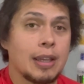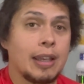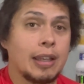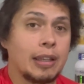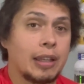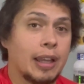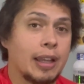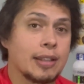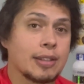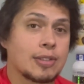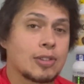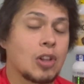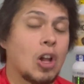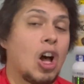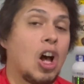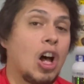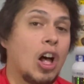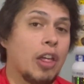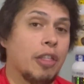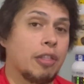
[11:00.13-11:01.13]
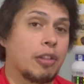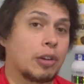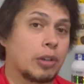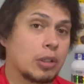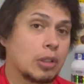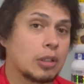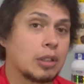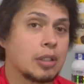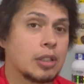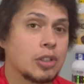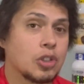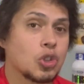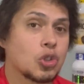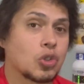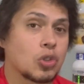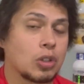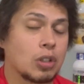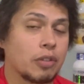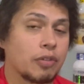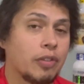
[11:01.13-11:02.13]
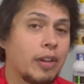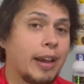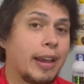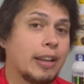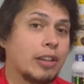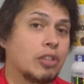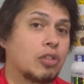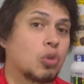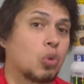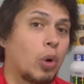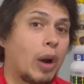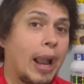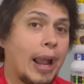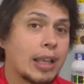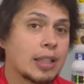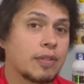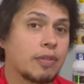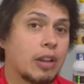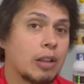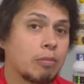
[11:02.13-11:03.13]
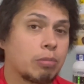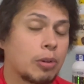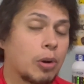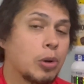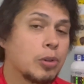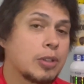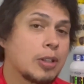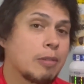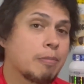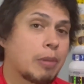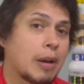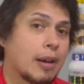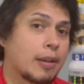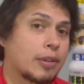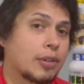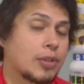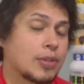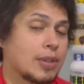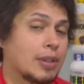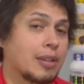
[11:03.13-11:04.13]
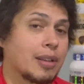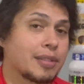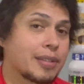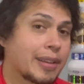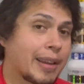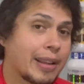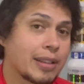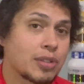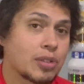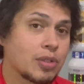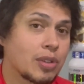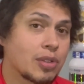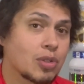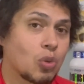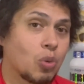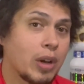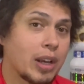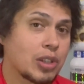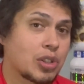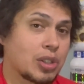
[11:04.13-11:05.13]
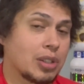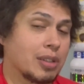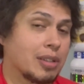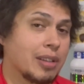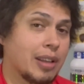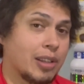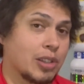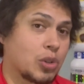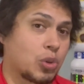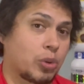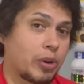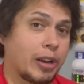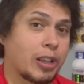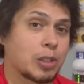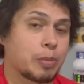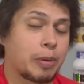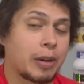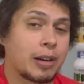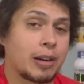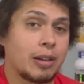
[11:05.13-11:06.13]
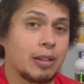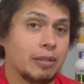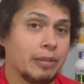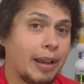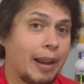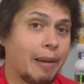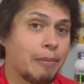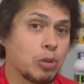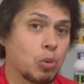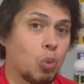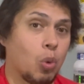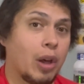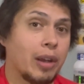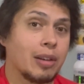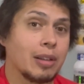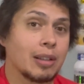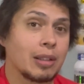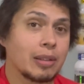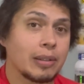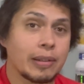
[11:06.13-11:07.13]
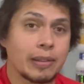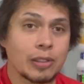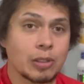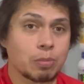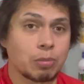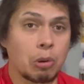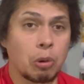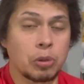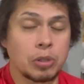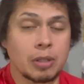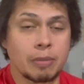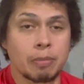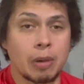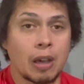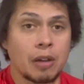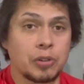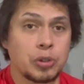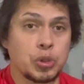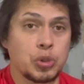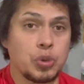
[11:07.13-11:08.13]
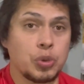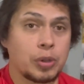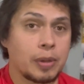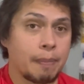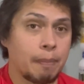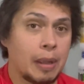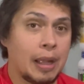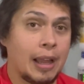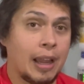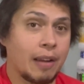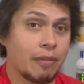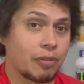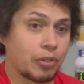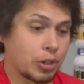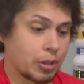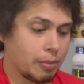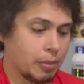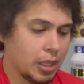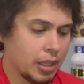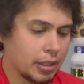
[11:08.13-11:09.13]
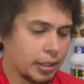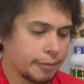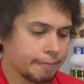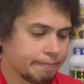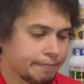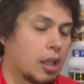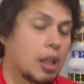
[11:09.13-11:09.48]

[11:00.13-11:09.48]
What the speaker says: against other certified grass-fed protein powders, and let's answer this question. Is Transparent Labs one of the cleanest protein powders you can buy for your money?